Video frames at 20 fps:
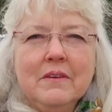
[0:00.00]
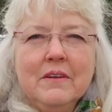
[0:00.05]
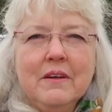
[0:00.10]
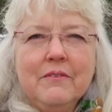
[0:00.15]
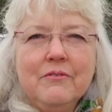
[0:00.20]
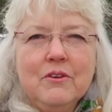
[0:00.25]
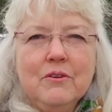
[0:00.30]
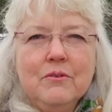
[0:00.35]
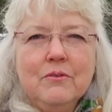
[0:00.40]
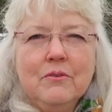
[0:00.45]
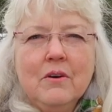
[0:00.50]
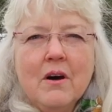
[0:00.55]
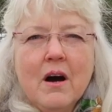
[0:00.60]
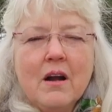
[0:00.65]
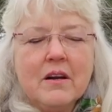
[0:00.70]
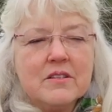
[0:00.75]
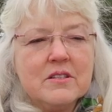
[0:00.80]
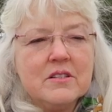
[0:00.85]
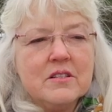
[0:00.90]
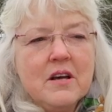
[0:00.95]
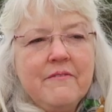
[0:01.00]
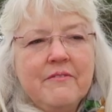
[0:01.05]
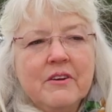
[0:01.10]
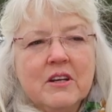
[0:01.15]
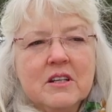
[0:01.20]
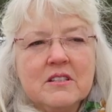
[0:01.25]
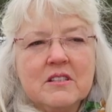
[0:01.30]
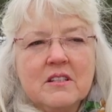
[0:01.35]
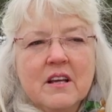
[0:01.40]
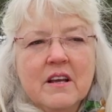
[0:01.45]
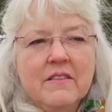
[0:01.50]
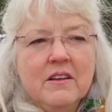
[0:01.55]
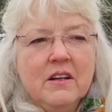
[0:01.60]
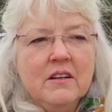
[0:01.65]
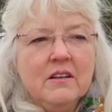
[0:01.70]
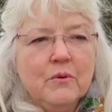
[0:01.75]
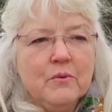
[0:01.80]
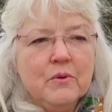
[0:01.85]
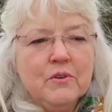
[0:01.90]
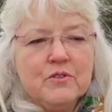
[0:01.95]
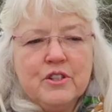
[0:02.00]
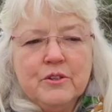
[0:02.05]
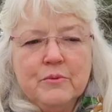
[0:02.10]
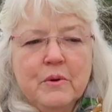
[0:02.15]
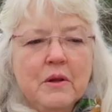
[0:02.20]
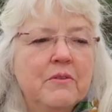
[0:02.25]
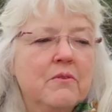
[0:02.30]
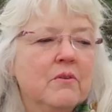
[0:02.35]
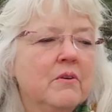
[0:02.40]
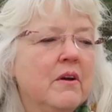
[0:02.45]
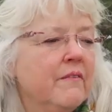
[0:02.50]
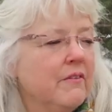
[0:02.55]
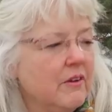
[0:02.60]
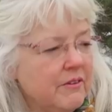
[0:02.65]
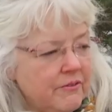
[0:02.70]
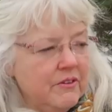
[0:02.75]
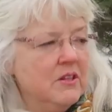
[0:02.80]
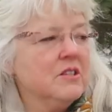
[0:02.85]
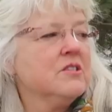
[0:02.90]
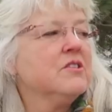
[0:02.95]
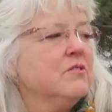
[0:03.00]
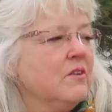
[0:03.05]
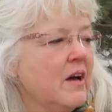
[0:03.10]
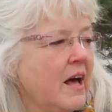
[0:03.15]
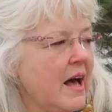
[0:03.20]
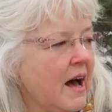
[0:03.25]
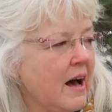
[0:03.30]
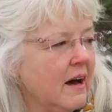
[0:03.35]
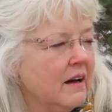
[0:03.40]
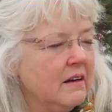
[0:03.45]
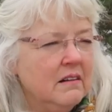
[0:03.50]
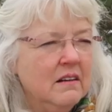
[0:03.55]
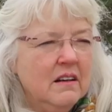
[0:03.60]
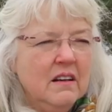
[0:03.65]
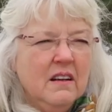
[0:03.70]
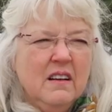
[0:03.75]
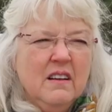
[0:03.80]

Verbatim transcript: If you got a Suffolk and then she went through every fence you had,